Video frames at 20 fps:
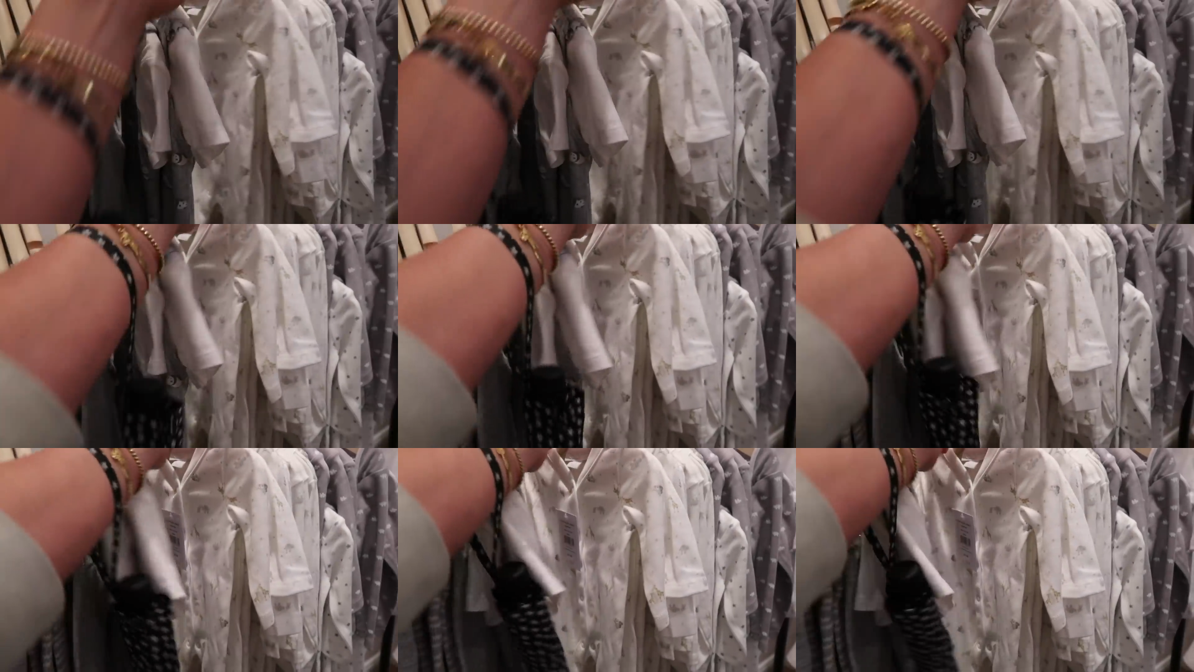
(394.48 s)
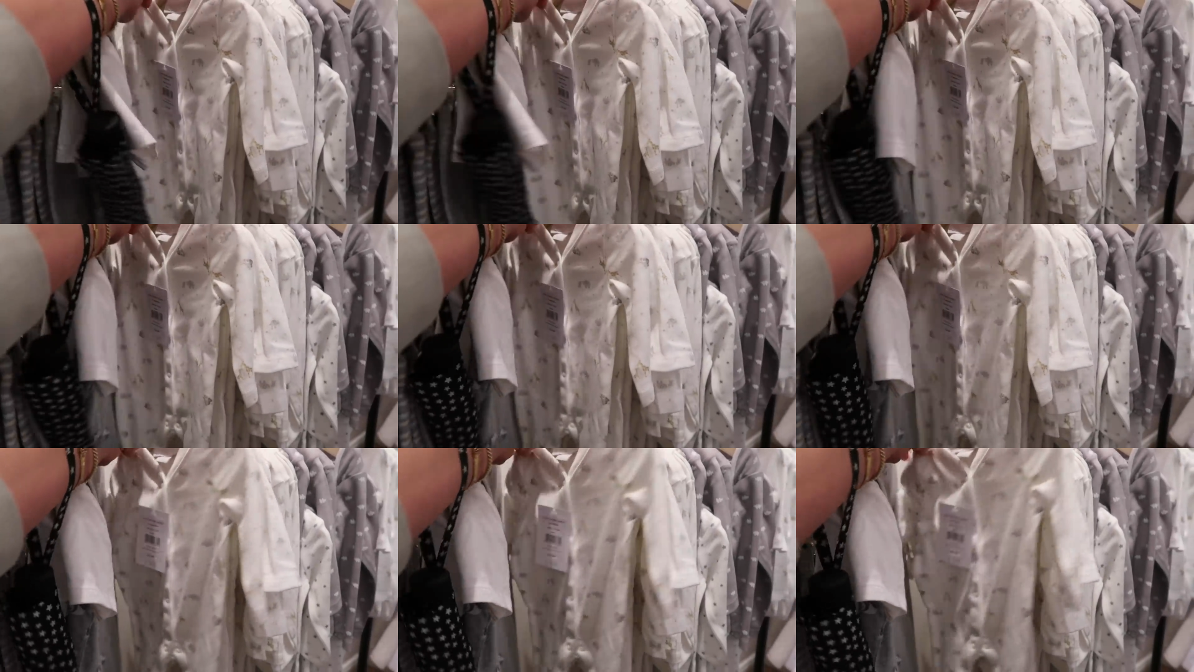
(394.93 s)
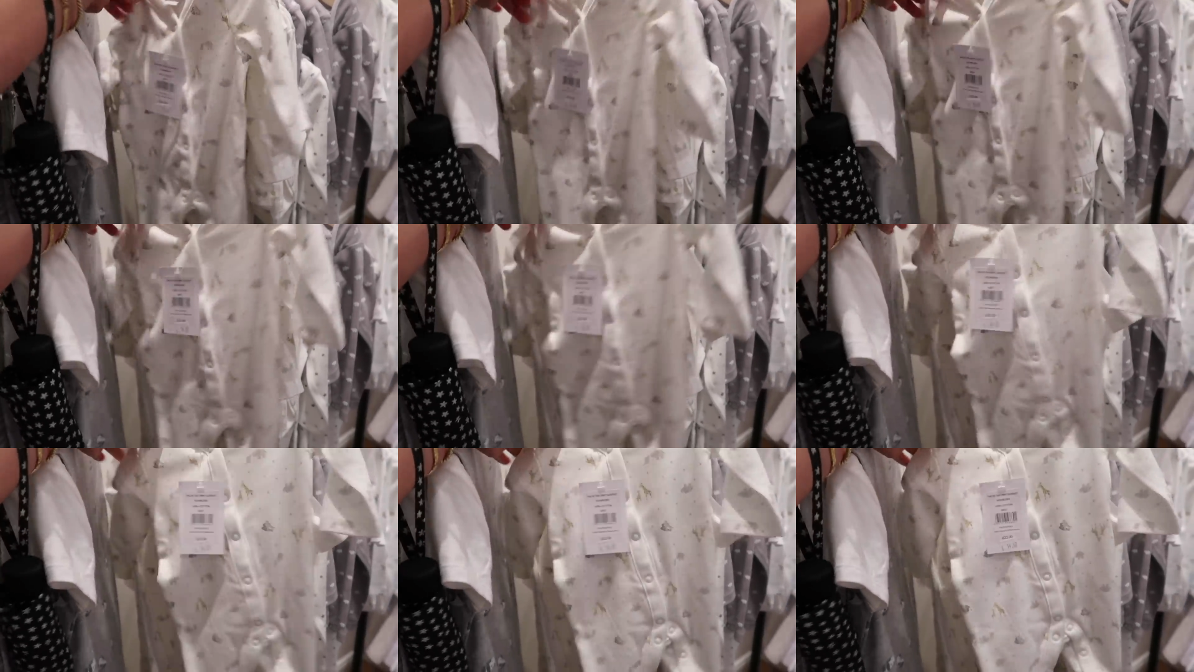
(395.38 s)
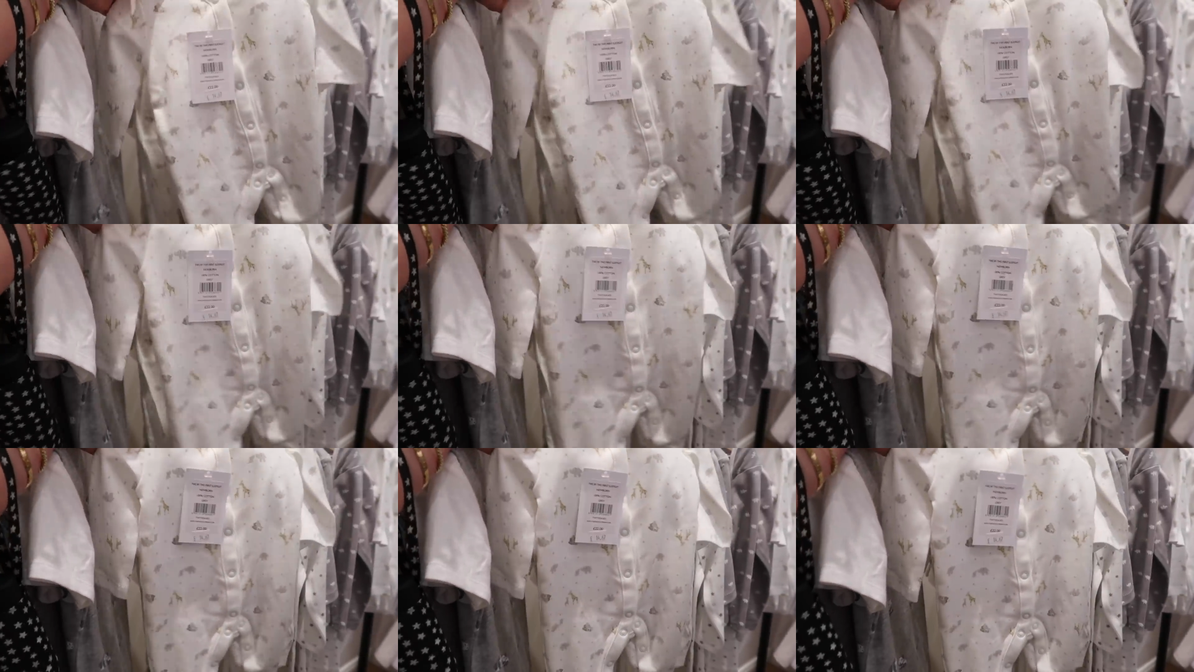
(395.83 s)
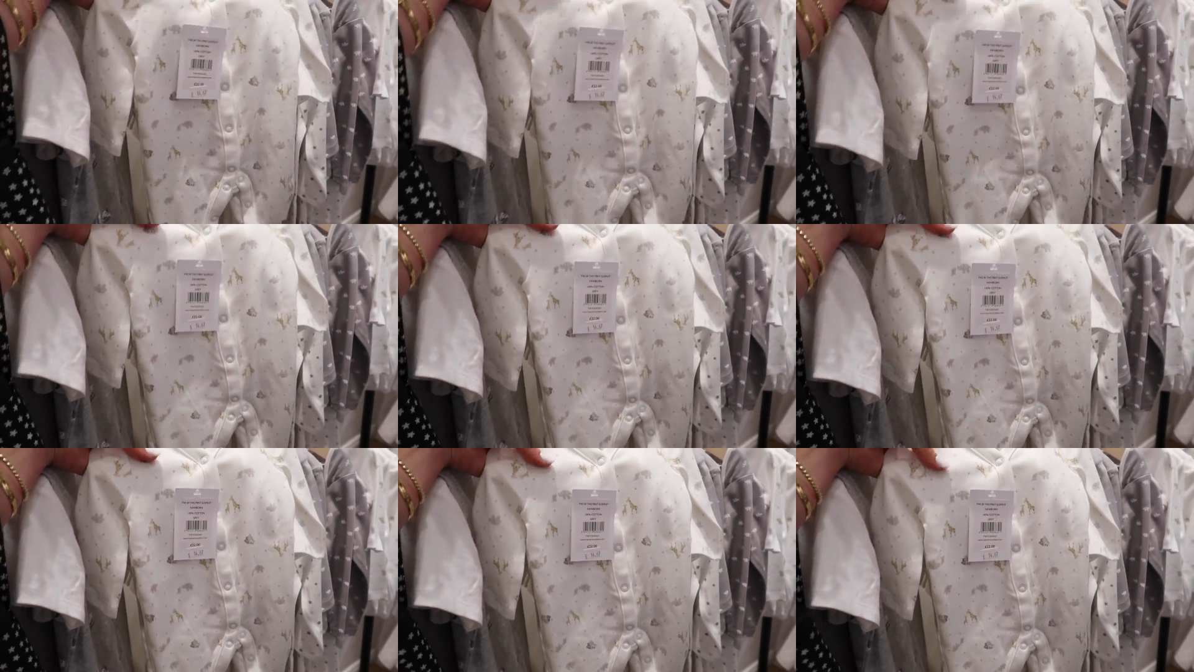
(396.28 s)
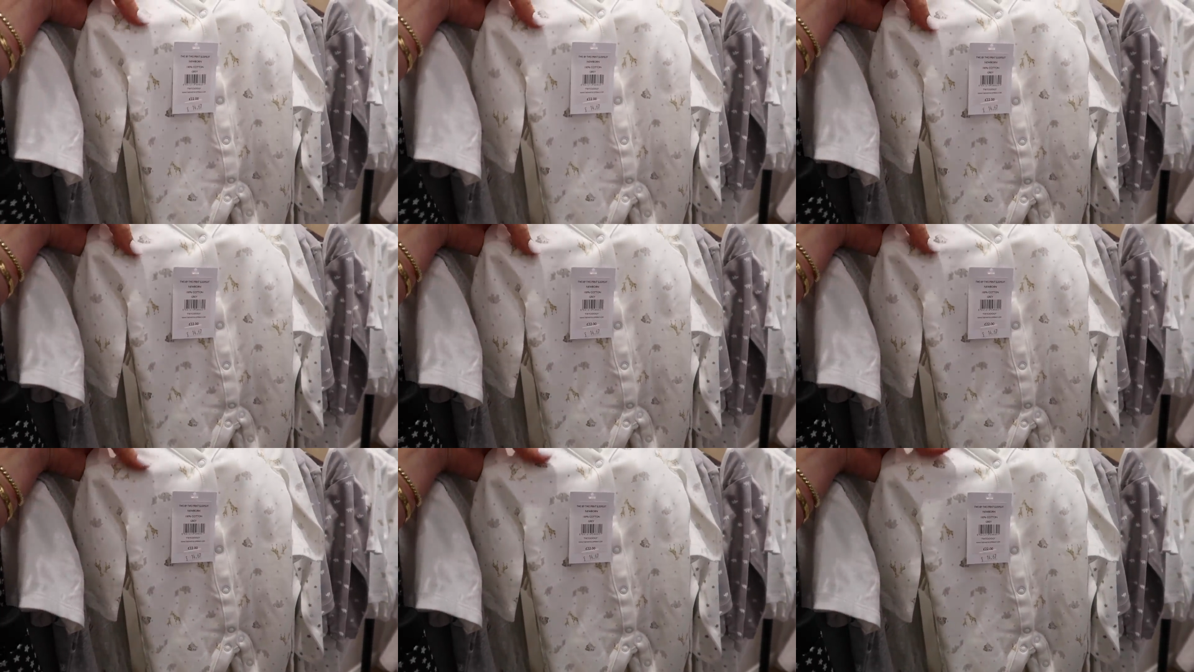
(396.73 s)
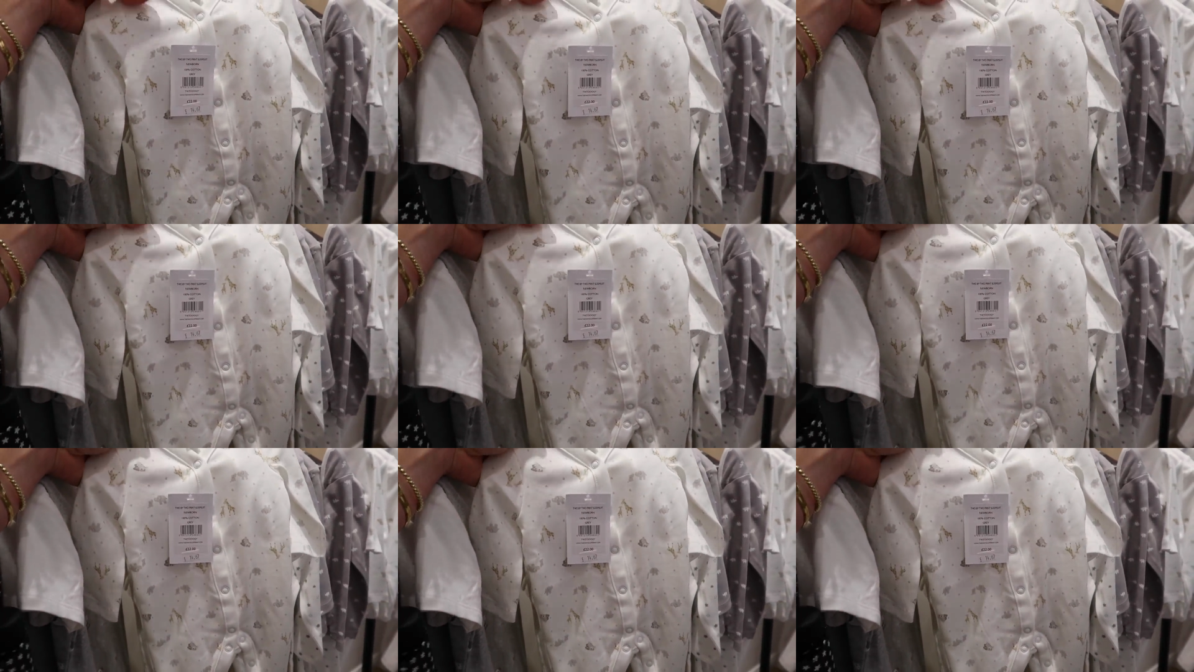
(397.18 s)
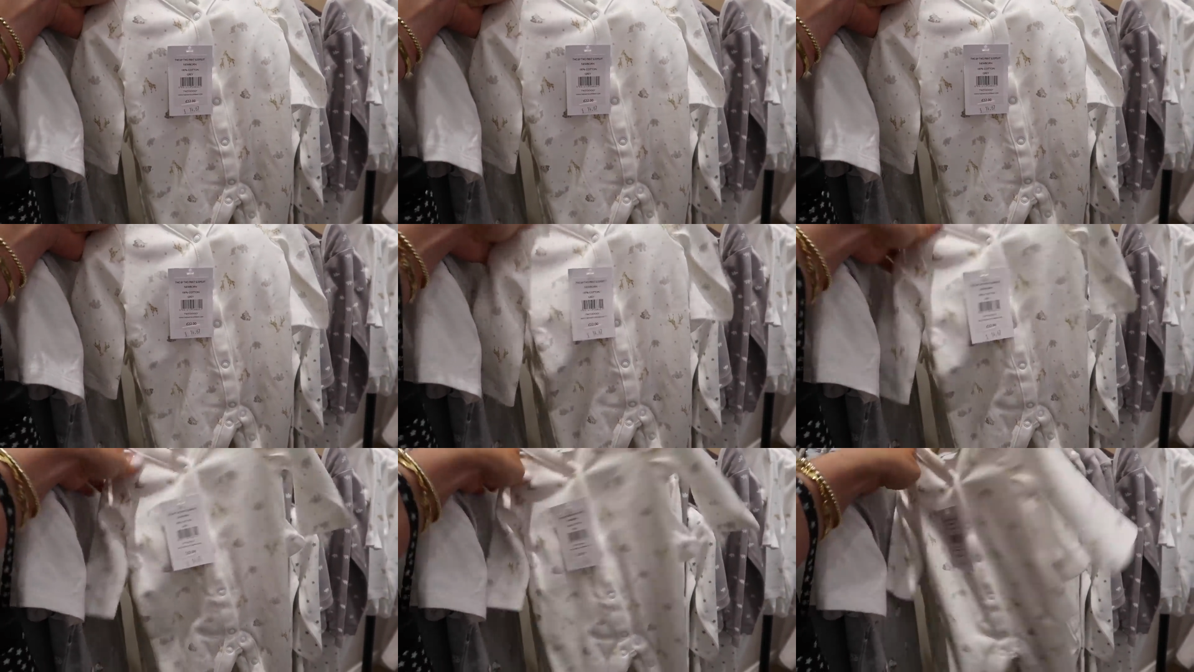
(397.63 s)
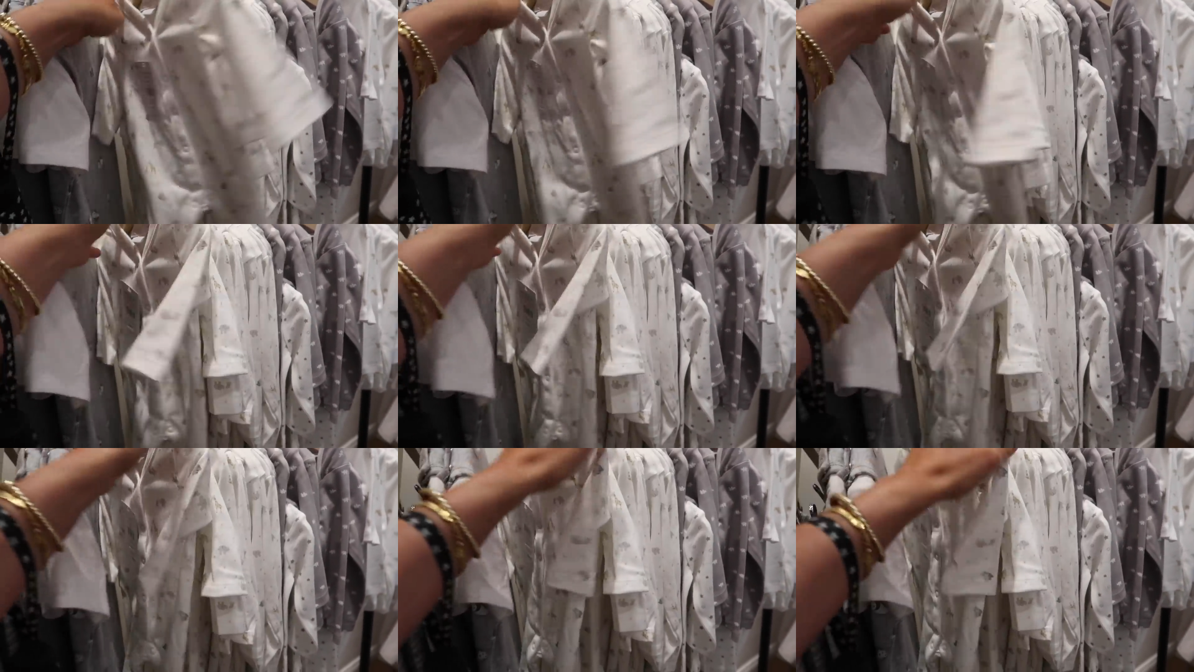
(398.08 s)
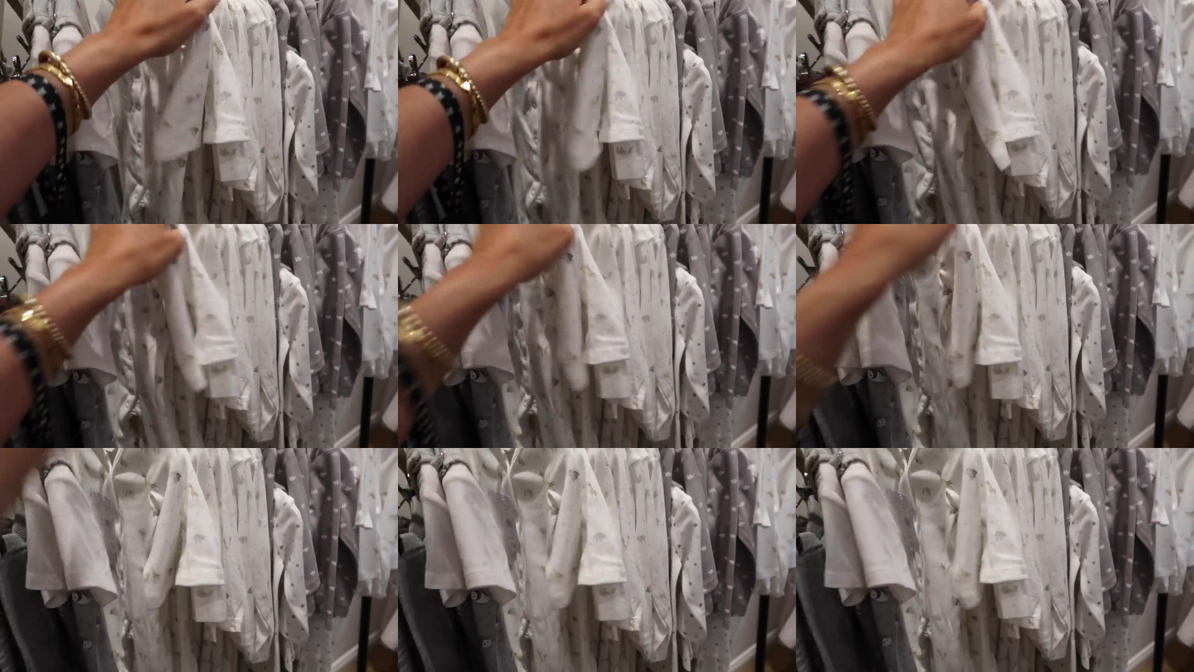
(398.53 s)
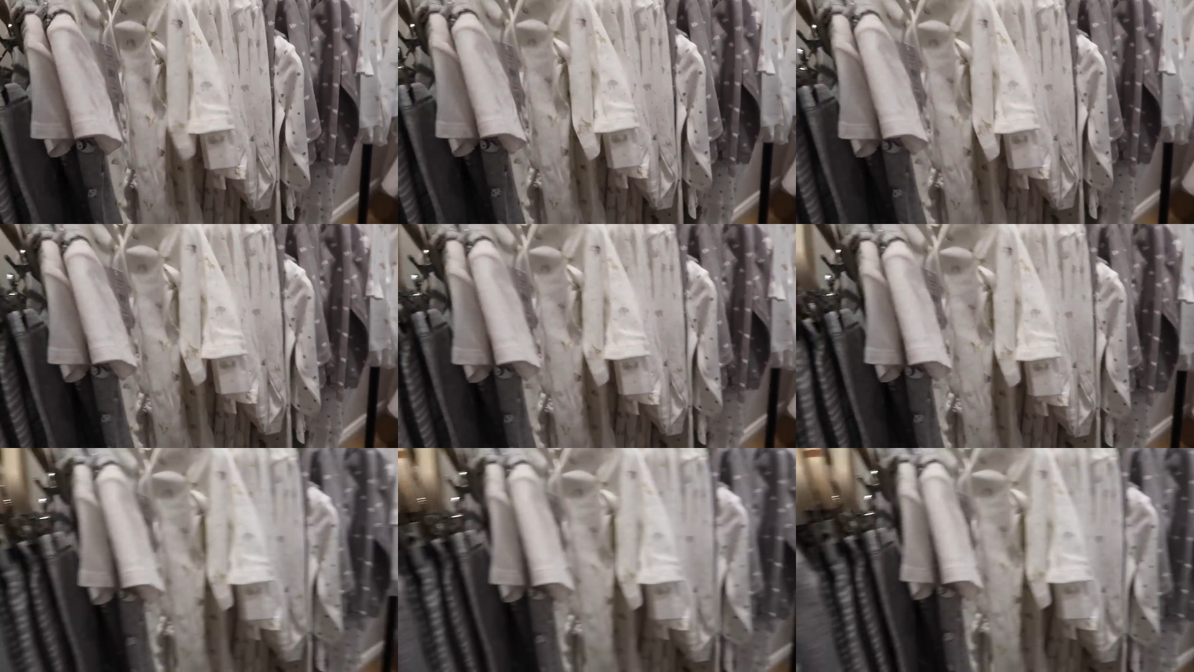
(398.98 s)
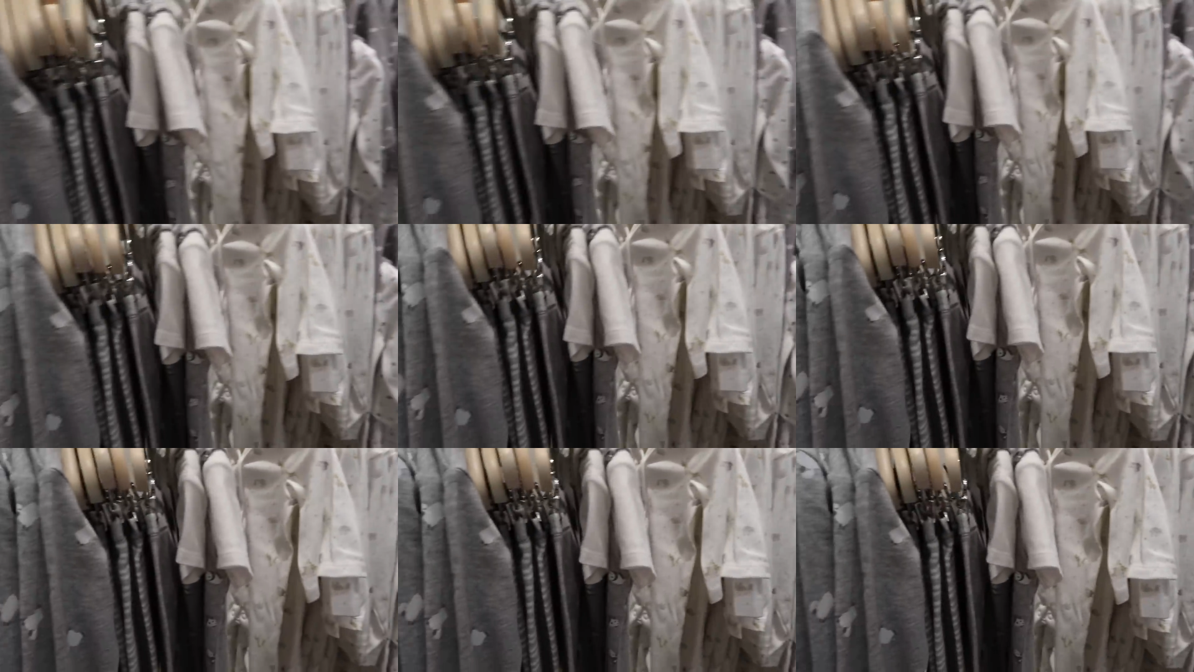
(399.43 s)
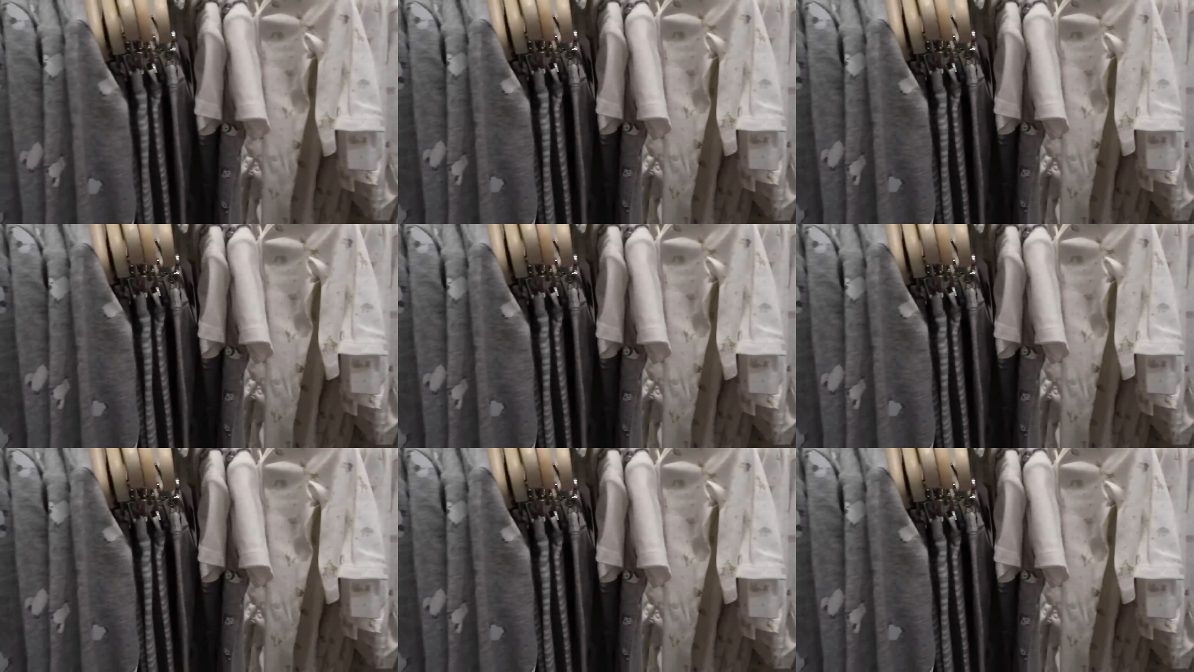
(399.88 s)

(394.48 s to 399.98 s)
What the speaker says: Nobody's mouth can be seen.